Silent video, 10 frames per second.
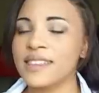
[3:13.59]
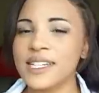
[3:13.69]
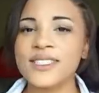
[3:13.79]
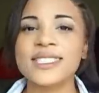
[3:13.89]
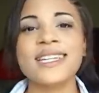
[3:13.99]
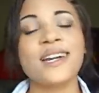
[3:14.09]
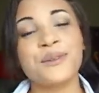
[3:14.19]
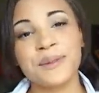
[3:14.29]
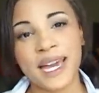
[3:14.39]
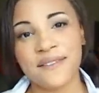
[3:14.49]
Thursday, I
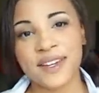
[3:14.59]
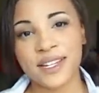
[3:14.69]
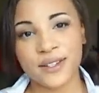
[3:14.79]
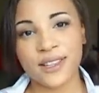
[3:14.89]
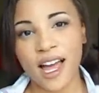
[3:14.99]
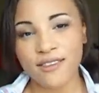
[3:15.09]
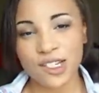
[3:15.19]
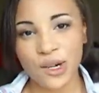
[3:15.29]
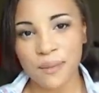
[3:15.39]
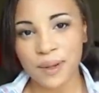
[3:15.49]
will be having another live
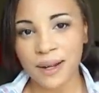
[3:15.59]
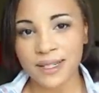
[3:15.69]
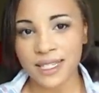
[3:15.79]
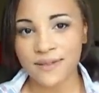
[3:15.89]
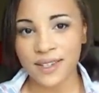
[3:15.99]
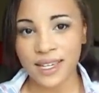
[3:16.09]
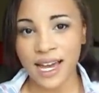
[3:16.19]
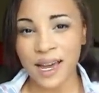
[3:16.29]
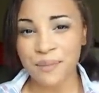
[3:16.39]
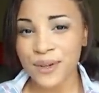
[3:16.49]
show on Blog T V.
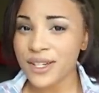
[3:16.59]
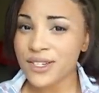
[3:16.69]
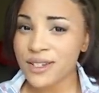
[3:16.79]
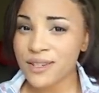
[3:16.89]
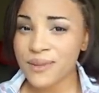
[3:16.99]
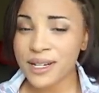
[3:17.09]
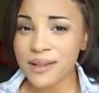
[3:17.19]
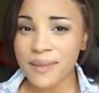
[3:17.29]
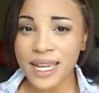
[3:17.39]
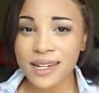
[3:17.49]
I'm pretty sure we're going
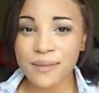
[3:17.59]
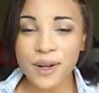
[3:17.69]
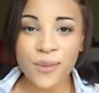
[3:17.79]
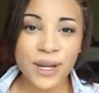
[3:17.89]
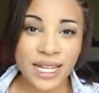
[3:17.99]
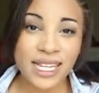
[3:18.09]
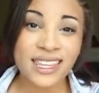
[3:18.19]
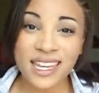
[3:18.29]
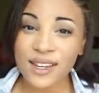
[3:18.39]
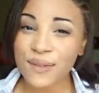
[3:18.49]
to make it a, a weekly
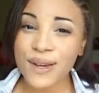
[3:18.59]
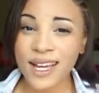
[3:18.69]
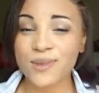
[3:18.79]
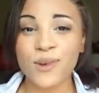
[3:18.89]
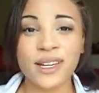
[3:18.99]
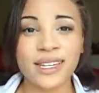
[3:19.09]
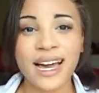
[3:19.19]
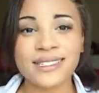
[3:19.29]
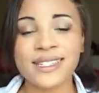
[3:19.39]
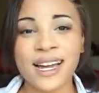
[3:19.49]
thing if you guys want.
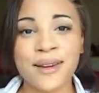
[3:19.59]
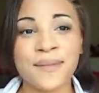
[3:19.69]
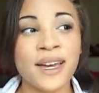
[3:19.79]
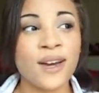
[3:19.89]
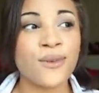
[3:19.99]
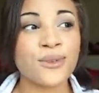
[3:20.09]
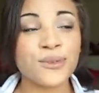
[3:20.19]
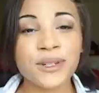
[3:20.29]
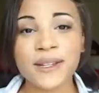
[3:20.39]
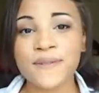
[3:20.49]
Last time was
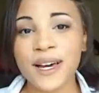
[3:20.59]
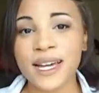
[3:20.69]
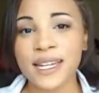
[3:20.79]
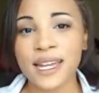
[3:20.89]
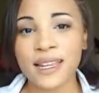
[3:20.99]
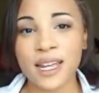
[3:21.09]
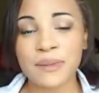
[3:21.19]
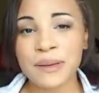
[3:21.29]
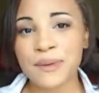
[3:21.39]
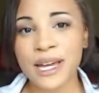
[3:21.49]
really fun. A lot of
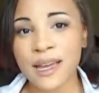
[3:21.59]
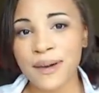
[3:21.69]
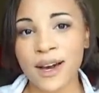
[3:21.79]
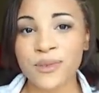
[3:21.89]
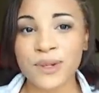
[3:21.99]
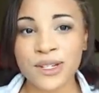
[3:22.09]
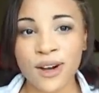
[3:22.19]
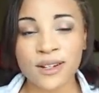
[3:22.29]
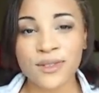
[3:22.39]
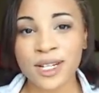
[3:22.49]
people came out, and we
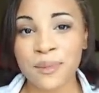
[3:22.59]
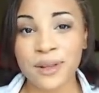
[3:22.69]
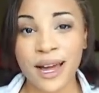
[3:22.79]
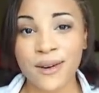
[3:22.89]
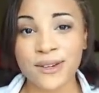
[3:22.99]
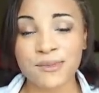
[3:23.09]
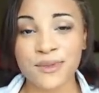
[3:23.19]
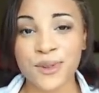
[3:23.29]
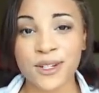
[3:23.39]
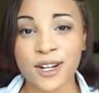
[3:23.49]
talked for a couple hours
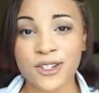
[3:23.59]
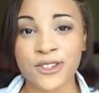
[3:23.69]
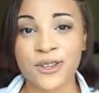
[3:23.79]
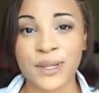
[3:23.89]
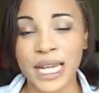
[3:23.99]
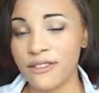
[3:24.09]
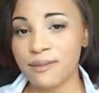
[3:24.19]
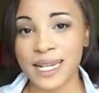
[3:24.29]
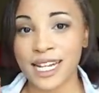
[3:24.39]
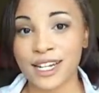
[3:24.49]
before Doctor Who, and then
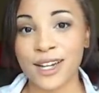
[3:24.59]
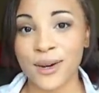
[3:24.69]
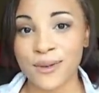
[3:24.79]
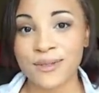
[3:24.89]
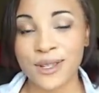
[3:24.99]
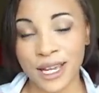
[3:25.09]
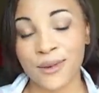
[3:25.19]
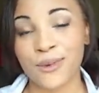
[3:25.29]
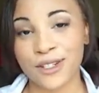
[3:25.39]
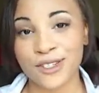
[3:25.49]
everybody had to go so they
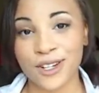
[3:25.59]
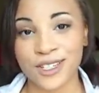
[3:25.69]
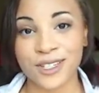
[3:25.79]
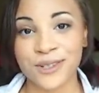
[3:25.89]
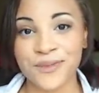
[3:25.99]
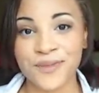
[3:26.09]
could watch Doctor Who.